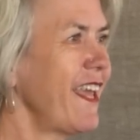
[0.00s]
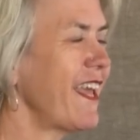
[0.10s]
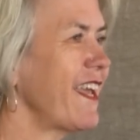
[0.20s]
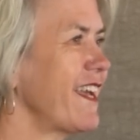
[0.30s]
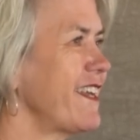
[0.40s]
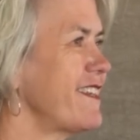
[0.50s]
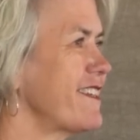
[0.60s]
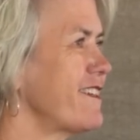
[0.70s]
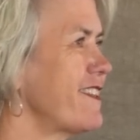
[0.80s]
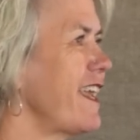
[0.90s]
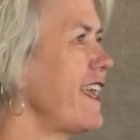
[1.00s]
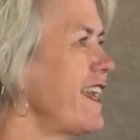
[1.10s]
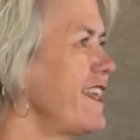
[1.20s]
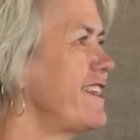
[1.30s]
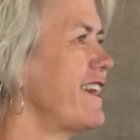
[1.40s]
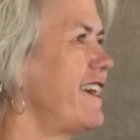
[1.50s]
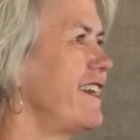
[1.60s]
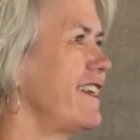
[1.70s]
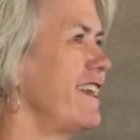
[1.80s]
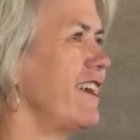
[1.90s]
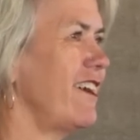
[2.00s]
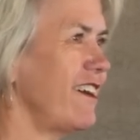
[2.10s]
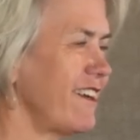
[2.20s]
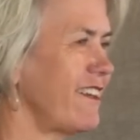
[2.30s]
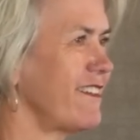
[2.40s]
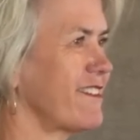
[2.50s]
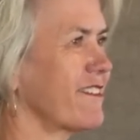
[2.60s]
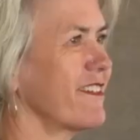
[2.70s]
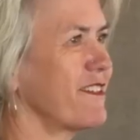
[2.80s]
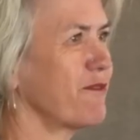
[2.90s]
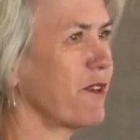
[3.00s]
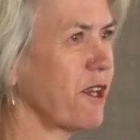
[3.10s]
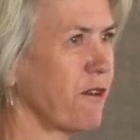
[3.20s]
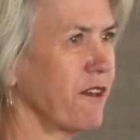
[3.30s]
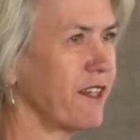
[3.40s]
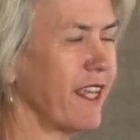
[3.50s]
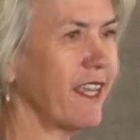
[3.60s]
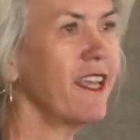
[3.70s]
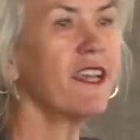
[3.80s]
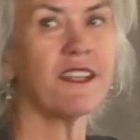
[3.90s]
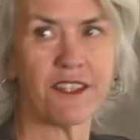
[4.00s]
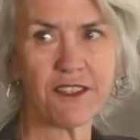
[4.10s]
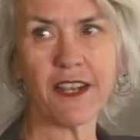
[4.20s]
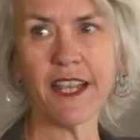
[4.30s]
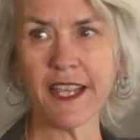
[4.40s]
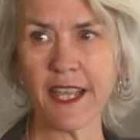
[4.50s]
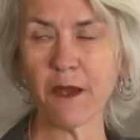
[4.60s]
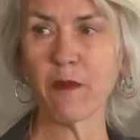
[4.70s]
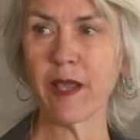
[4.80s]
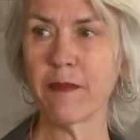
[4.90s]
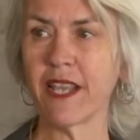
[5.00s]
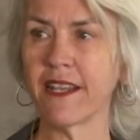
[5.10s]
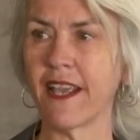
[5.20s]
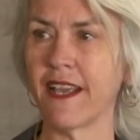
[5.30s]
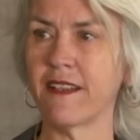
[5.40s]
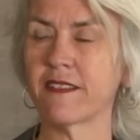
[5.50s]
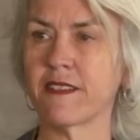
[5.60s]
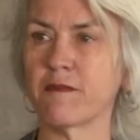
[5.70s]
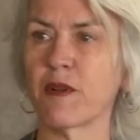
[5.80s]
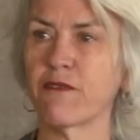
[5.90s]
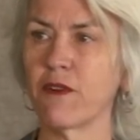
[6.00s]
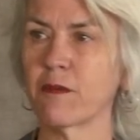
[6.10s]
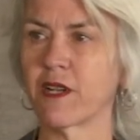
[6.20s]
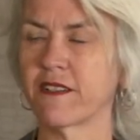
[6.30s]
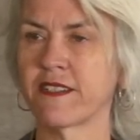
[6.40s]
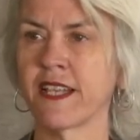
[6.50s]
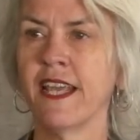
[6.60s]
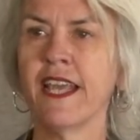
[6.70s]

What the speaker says: And so they had done all sorts of recruiting to try and get women as performers